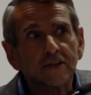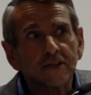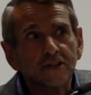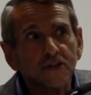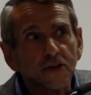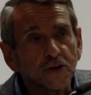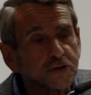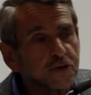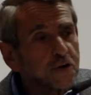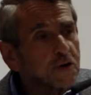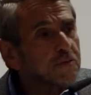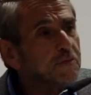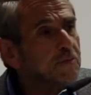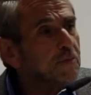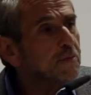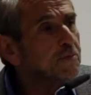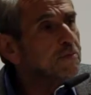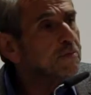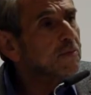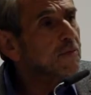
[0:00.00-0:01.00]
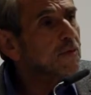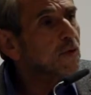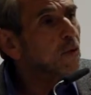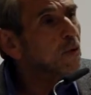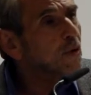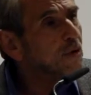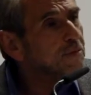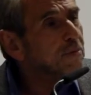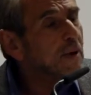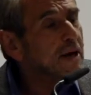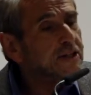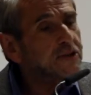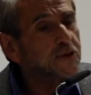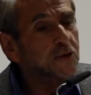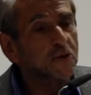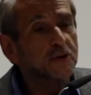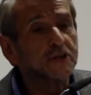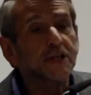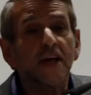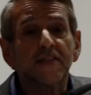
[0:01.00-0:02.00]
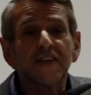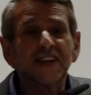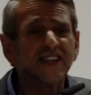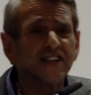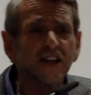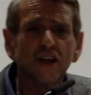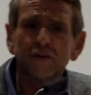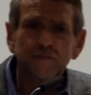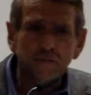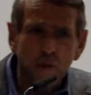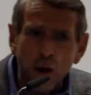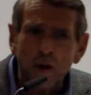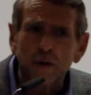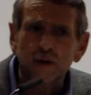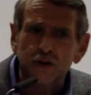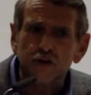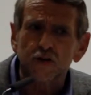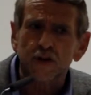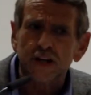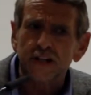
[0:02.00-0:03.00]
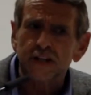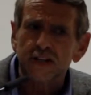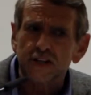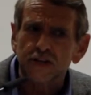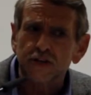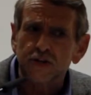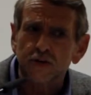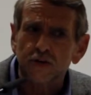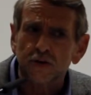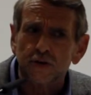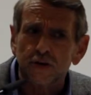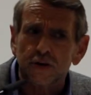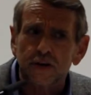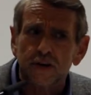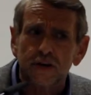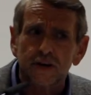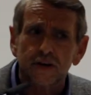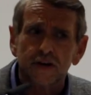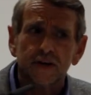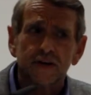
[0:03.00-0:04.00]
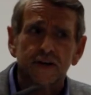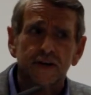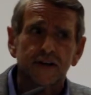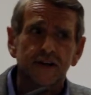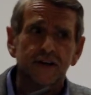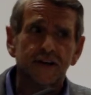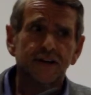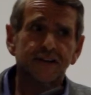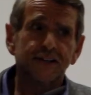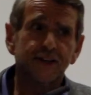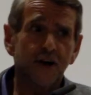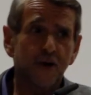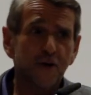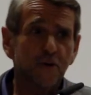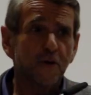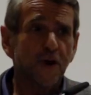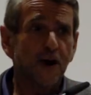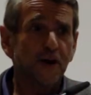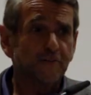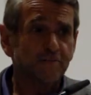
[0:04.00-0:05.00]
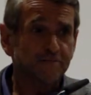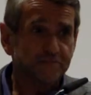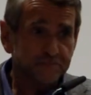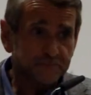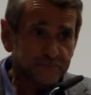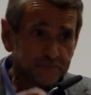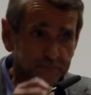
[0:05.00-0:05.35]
it's not true of all of my talks, there's a lot of poetry in this talk. So uh,